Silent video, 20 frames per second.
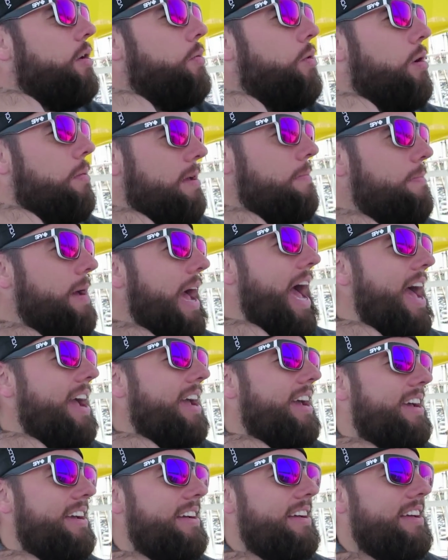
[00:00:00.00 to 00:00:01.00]
we'll be back.
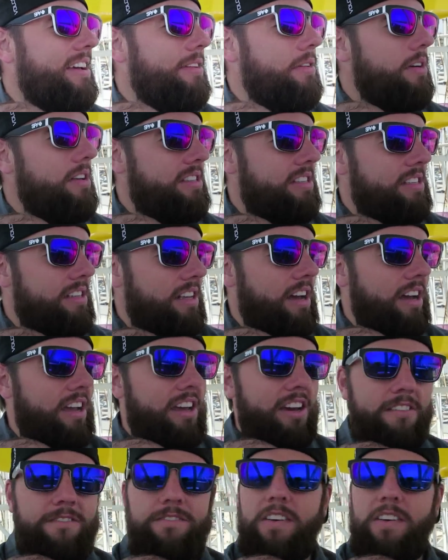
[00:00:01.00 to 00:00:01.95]
It was a good